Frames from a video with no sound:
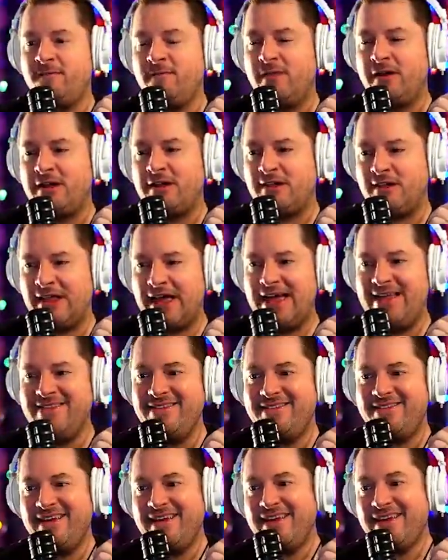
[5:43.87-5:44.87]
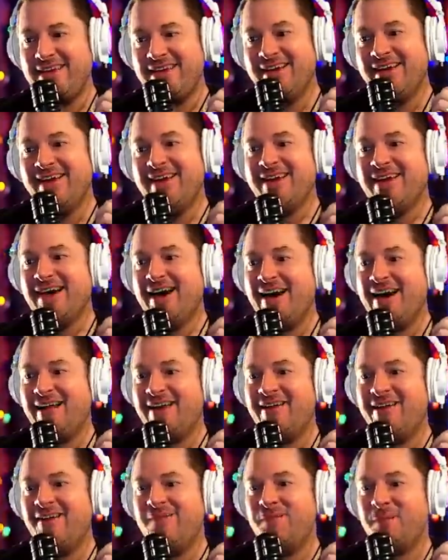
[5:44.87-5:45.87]
cleansing
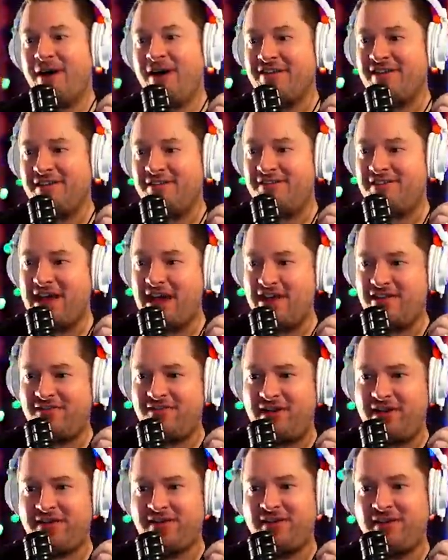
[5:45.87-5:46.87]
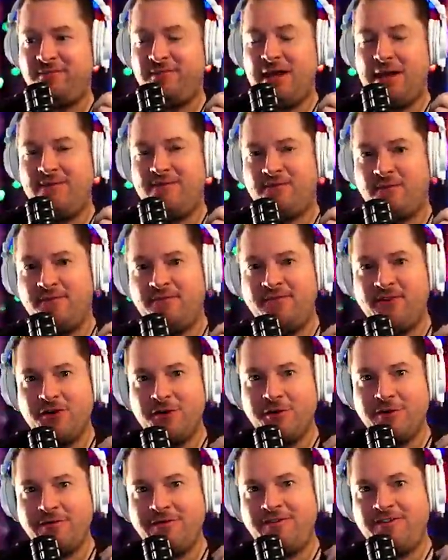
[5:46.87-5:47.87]
positive status effects obtained from
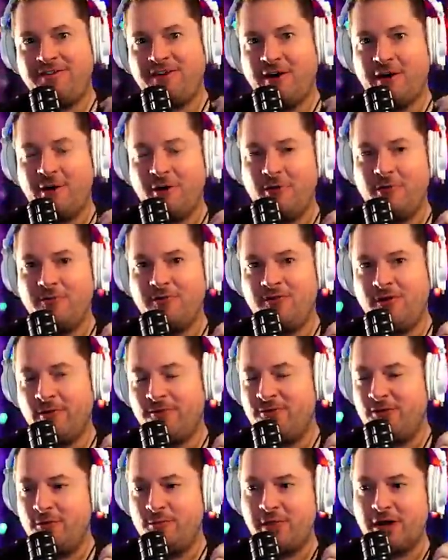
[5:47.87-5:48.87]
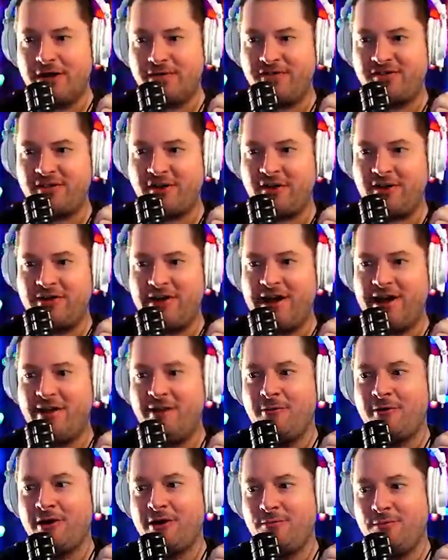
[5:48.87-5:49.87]
food. So your food buffs are now
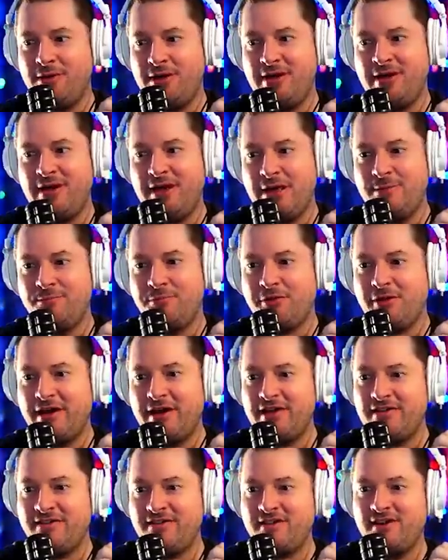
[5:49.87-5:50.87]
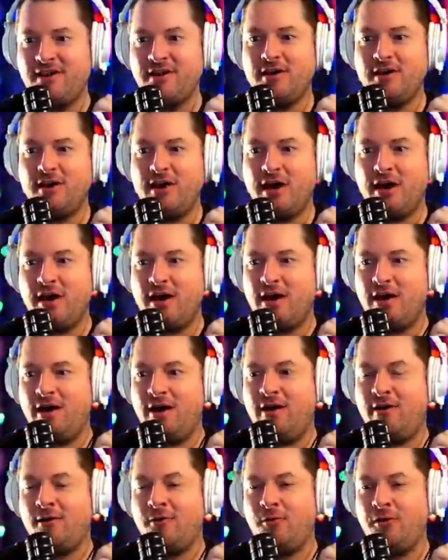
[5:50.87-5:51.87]
going to be in place
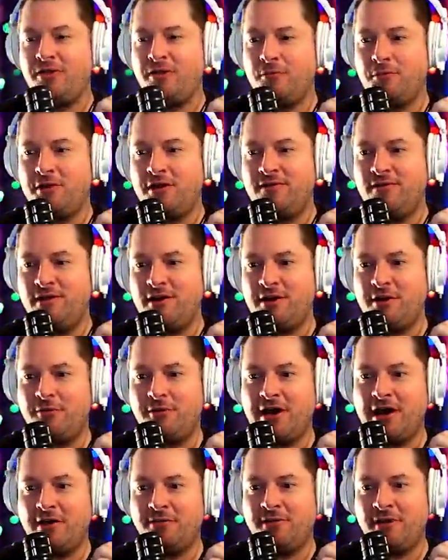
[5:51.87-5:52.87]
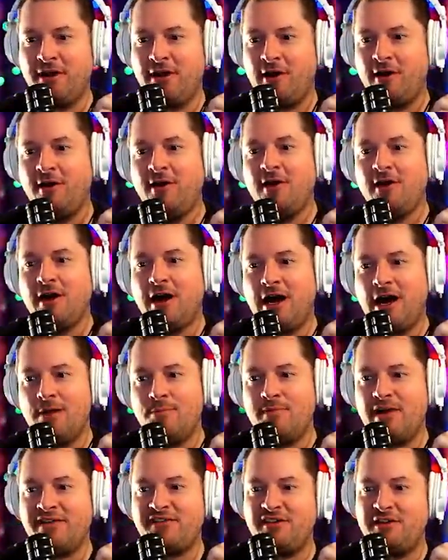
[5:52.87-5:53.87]
with Oblivion going out there.
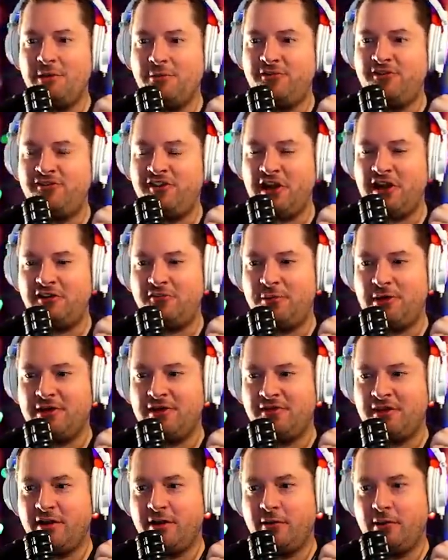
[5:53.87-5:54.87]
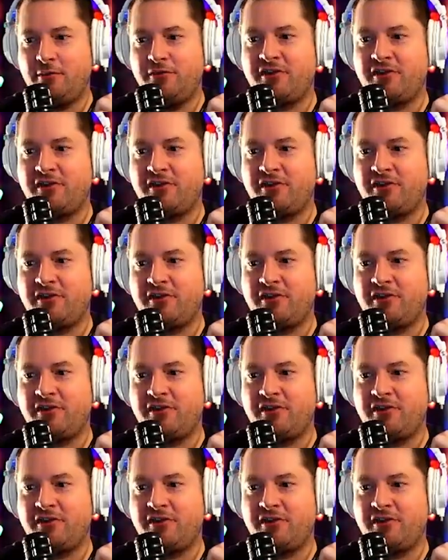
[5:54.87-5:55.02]
That's a huge change because I know that was